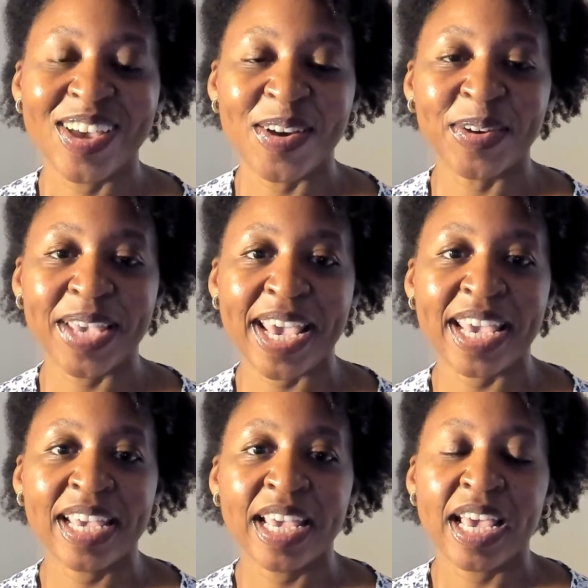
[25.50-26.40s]

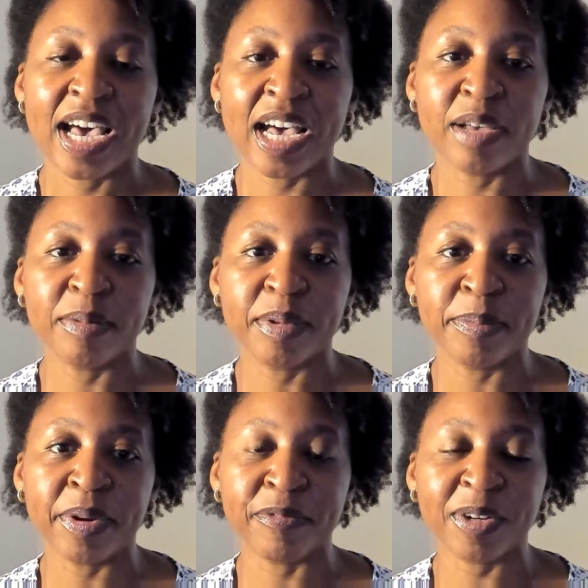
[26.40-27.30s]
Okay,
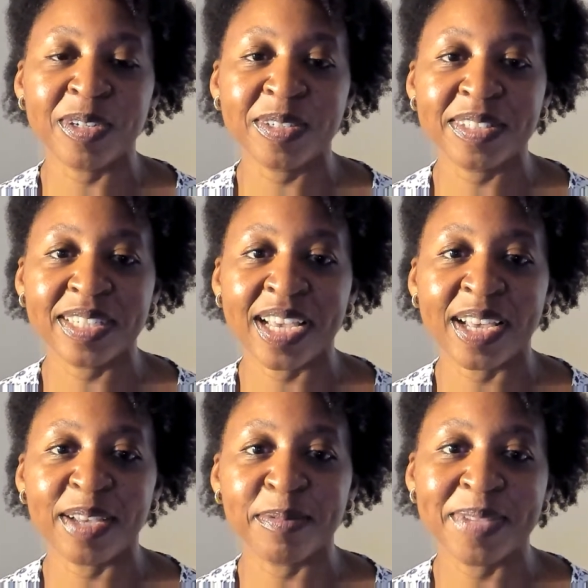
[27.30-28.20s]
but first,
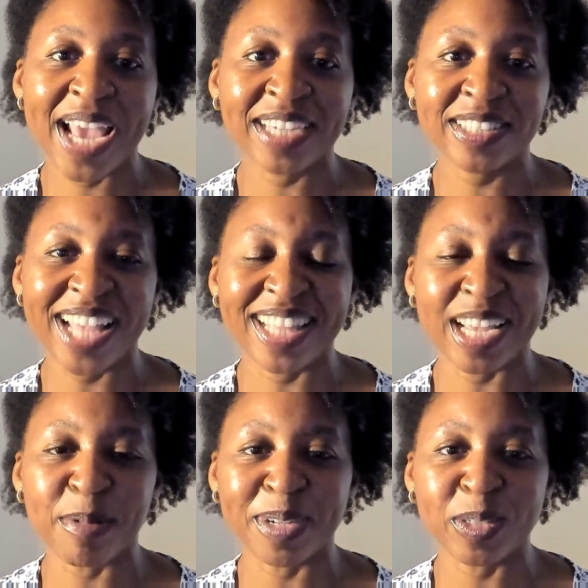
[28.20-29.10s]
actually I
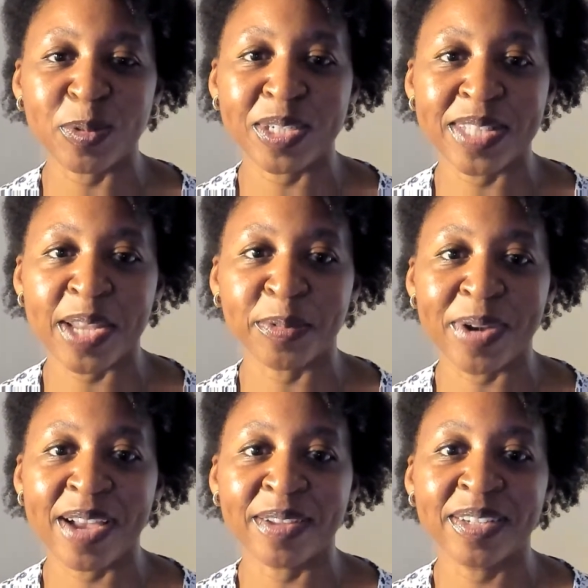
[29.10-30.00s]
think I'm going to switch that
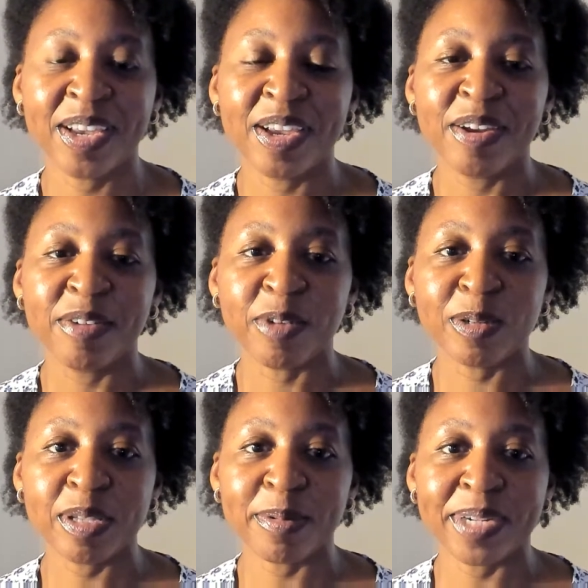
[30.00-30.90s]
around.
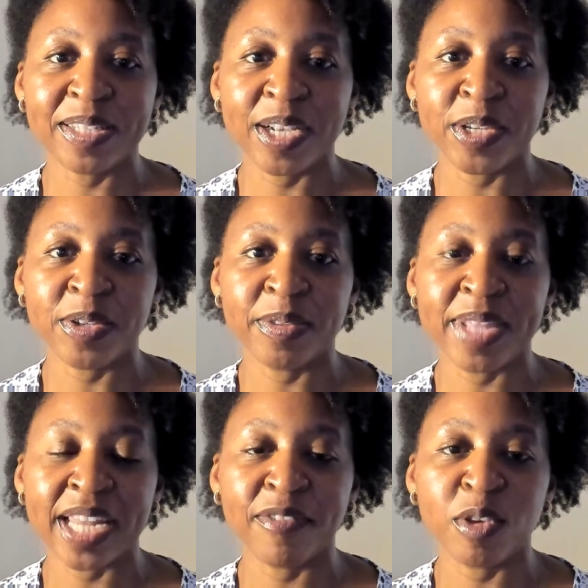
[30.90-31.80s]
First, I'm going to tell you
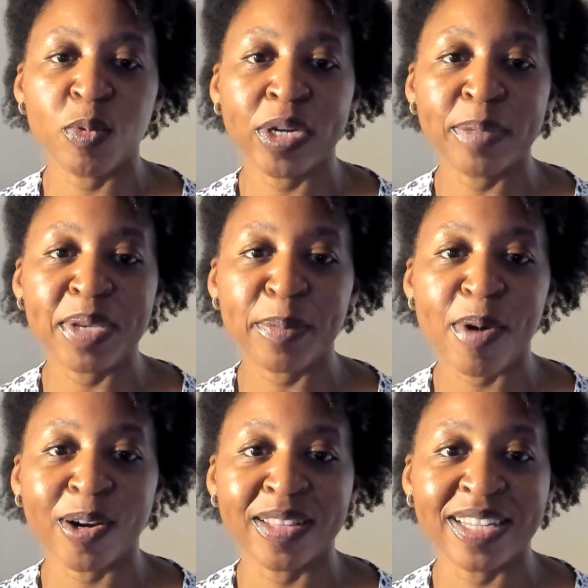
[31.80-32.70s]
that if you want to be a
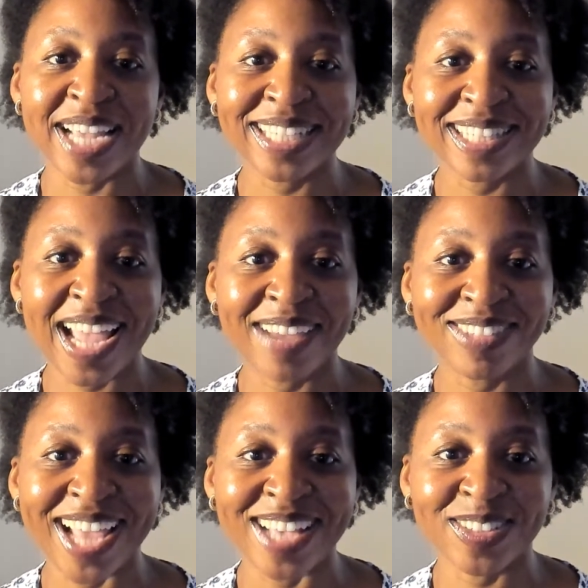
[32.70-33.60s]
part of the next live
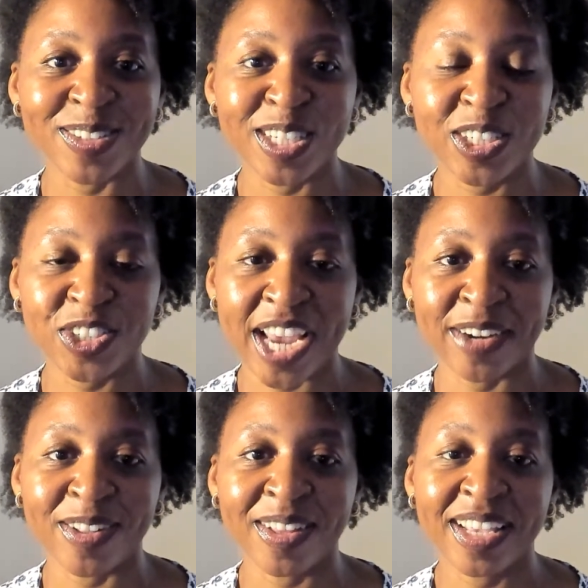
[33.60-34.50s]
class on this
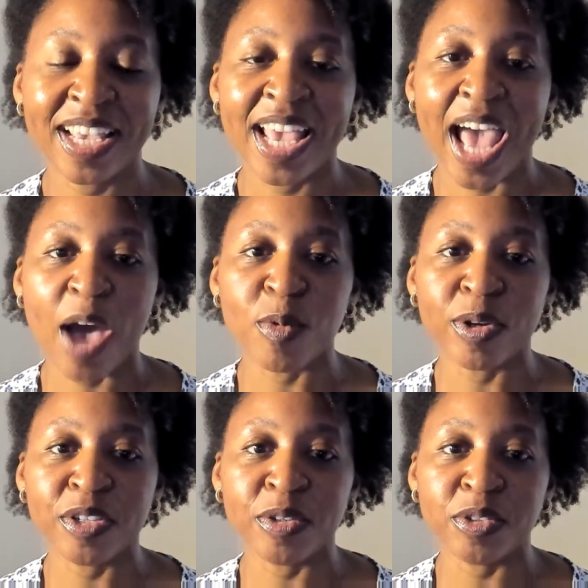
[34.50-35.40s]
channel, I
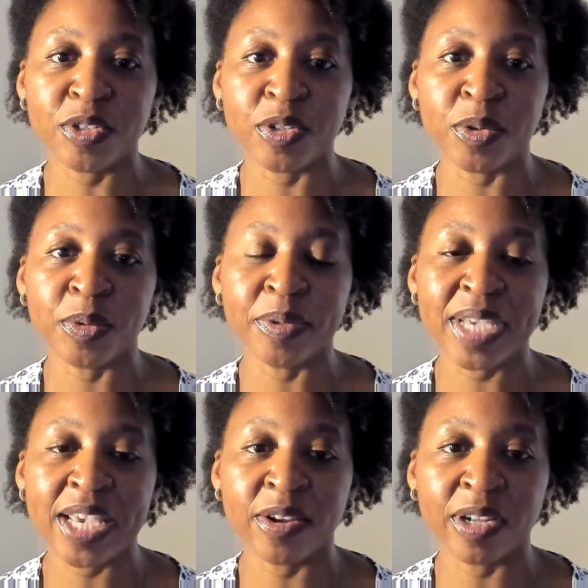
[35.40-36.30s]
want you to
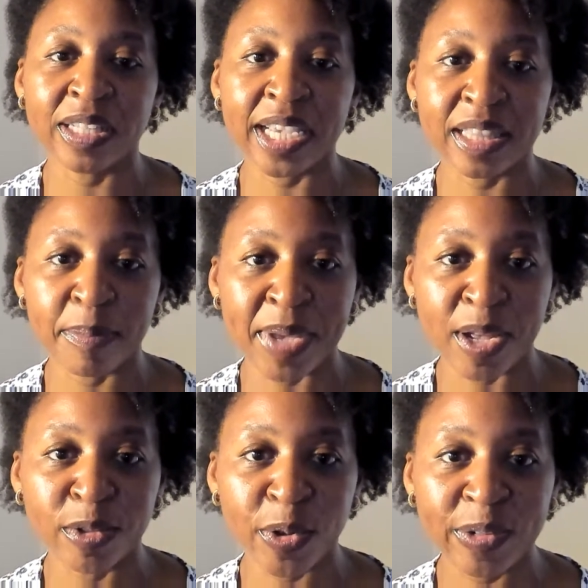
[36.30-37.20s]
either click the
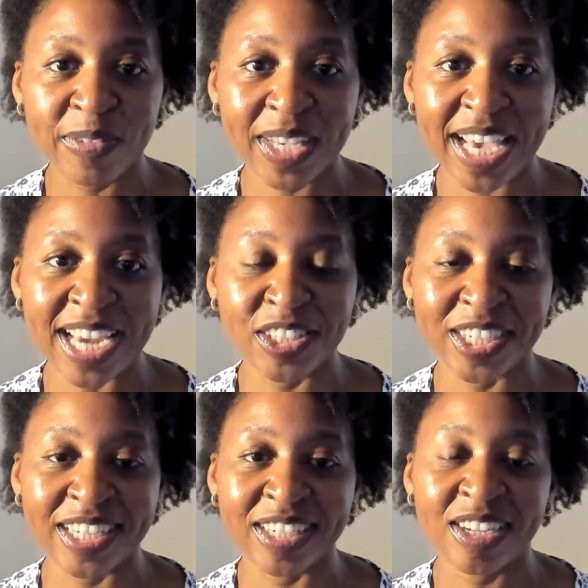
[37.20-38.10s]
bell
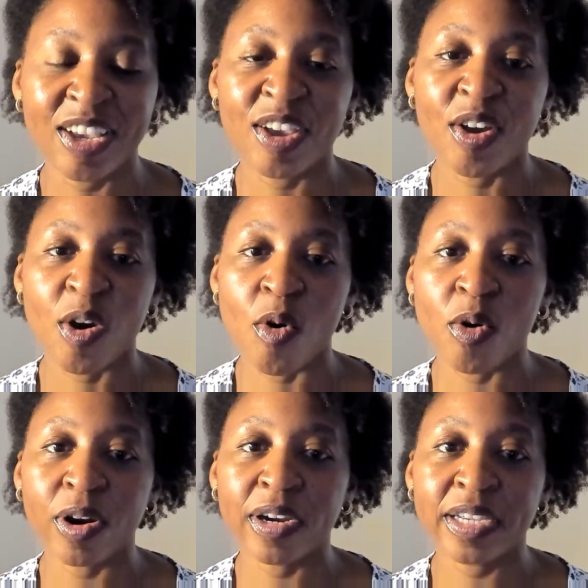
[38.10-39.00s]
notification
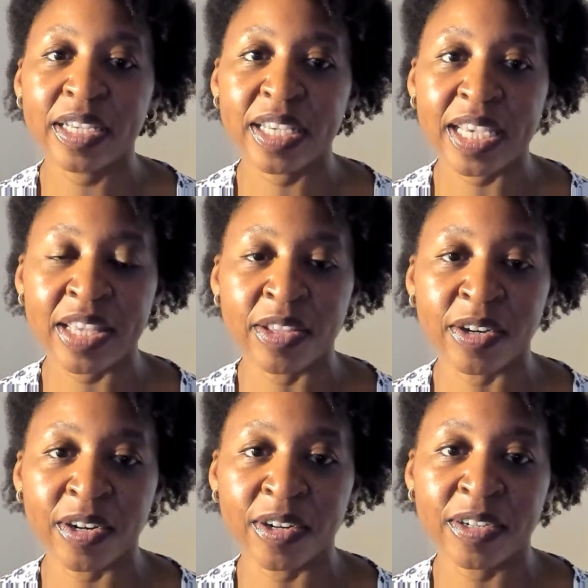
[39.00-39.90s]
or
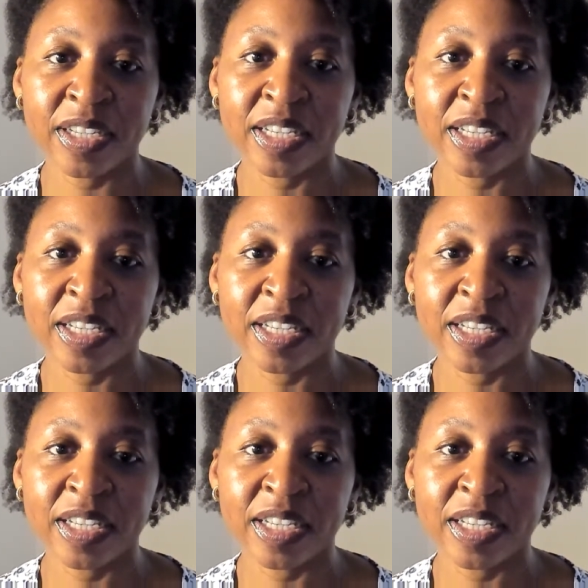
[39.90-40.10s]
either,